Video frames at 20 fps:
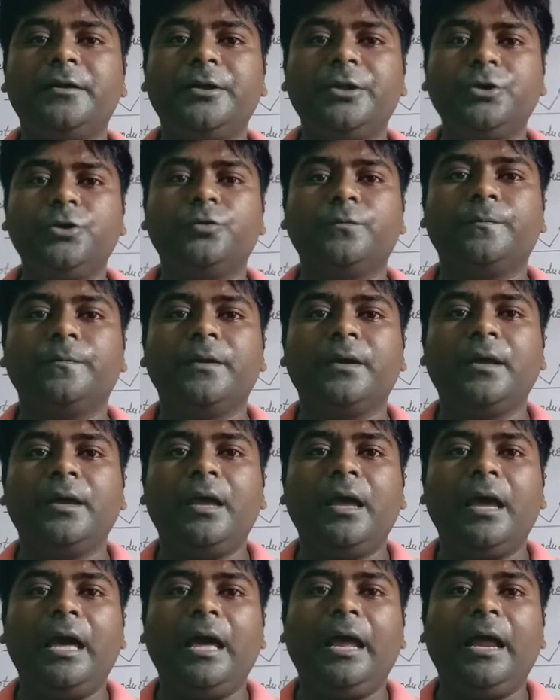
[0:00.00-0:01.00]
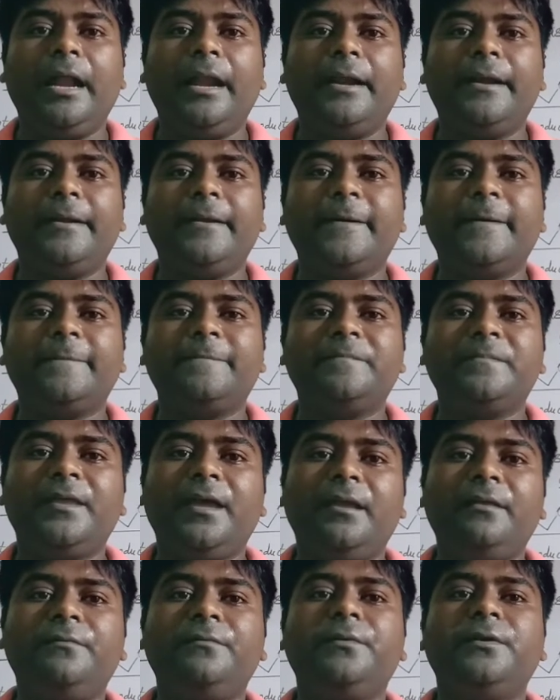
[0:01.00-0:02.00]
tube, and
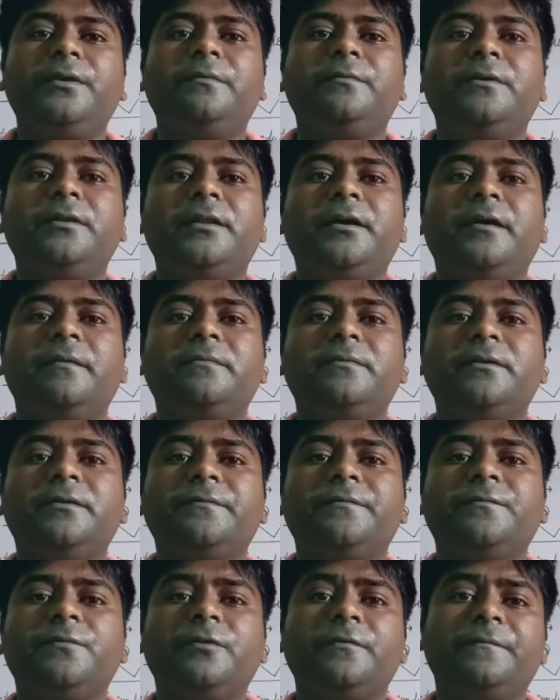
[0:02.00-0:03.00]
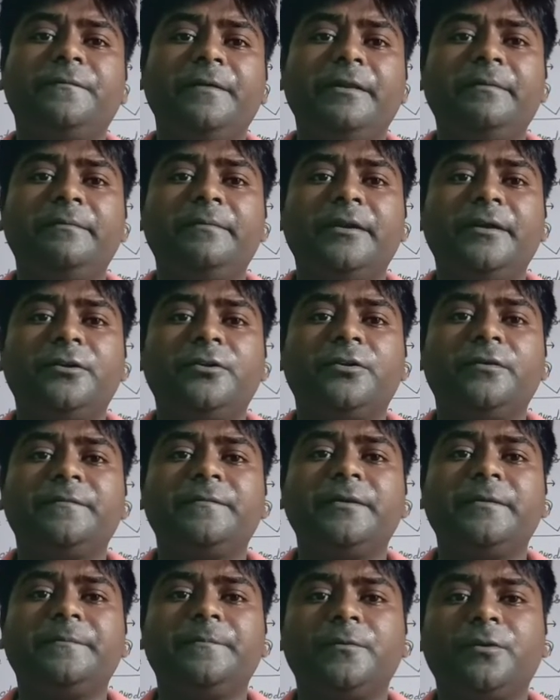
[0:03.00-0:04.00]
then we will have the fulfillment
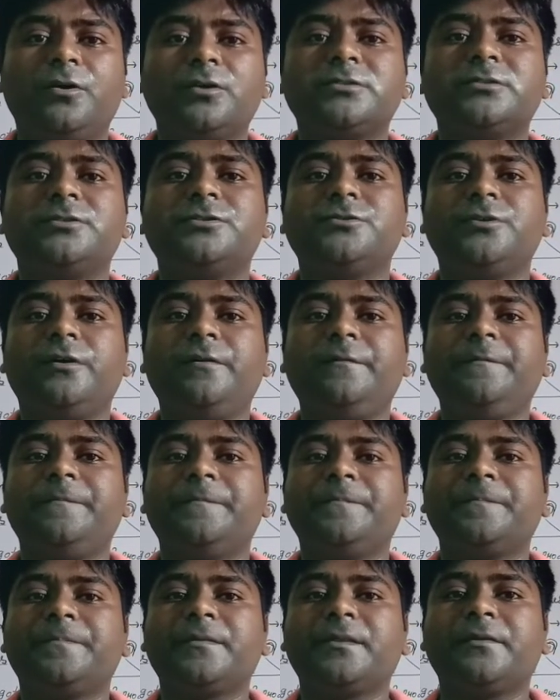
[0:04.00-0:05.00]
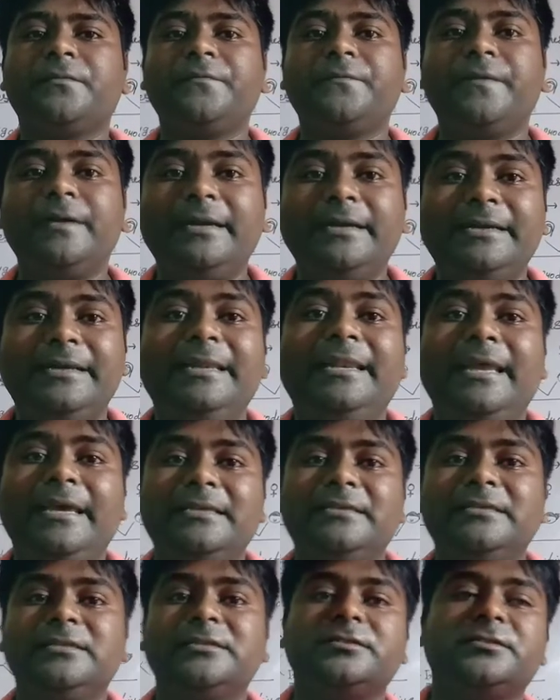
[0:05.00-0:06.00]
of the process of
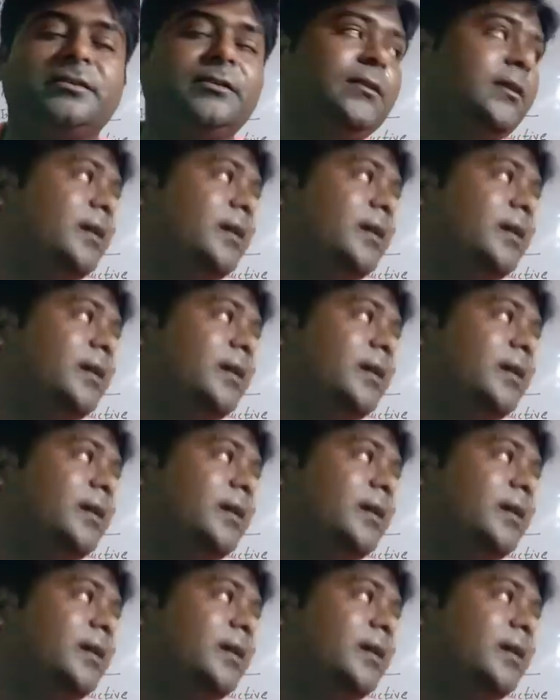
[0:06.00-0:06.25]
fertilization.